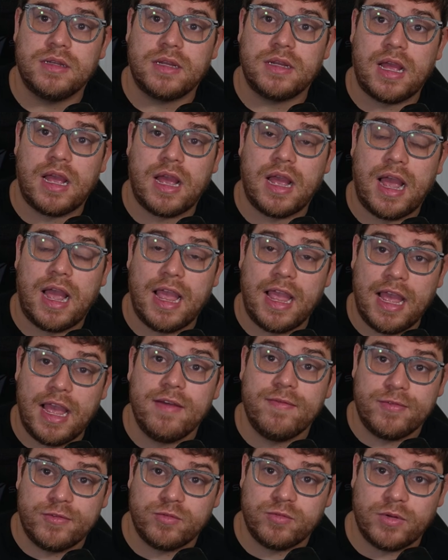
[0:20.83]
I
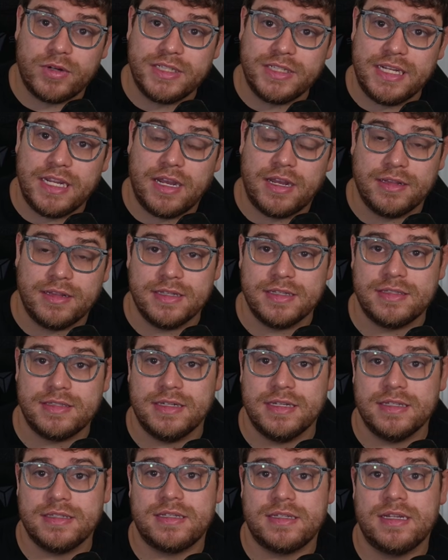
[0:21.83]
have 20 on this
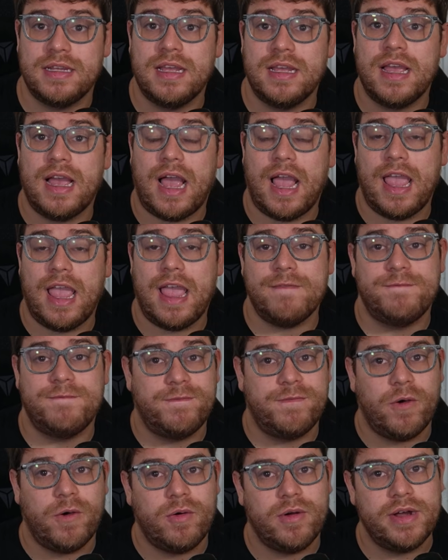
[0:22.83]
list. I have
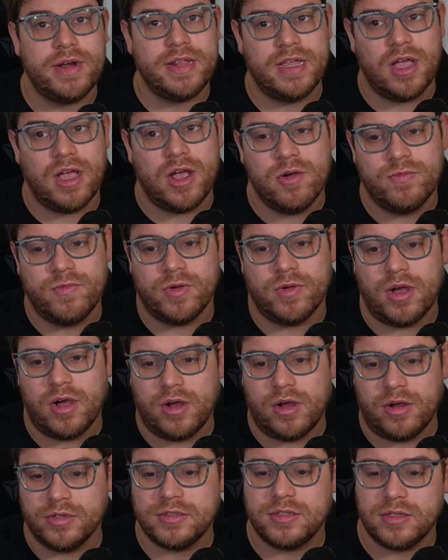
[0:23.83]
40
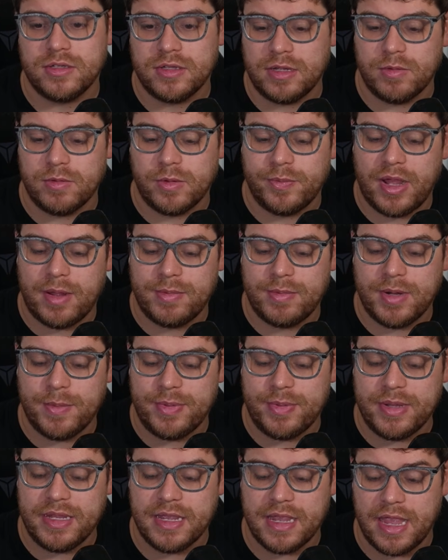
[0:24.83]
overall, so there will probably
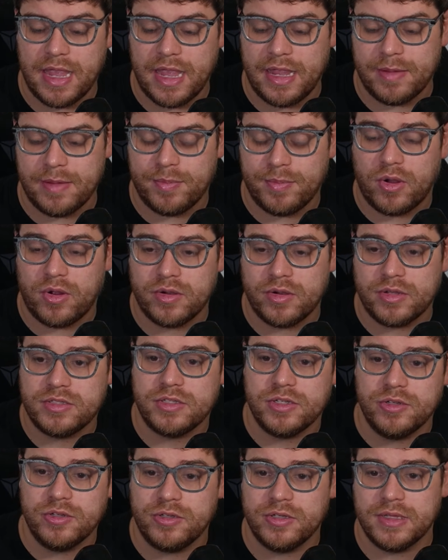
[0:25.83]
be a part
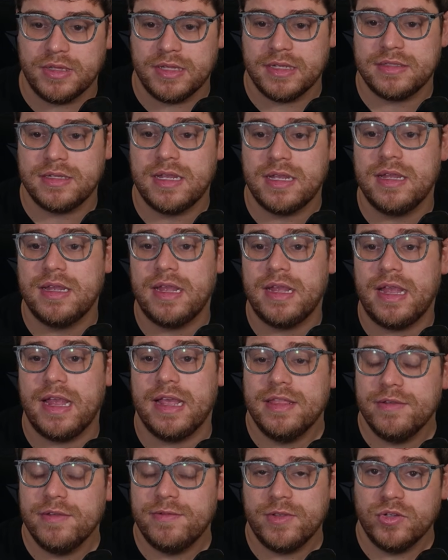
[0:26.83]
2 to this in
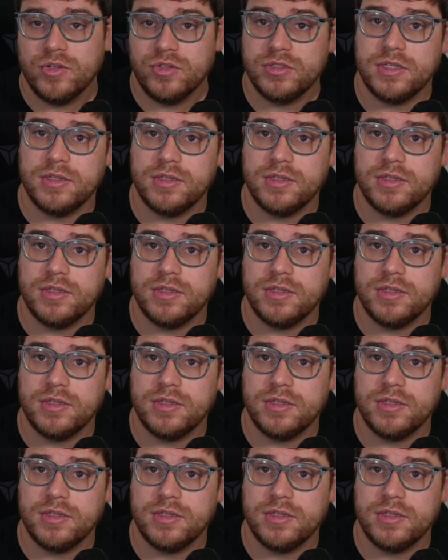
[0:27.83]
the future.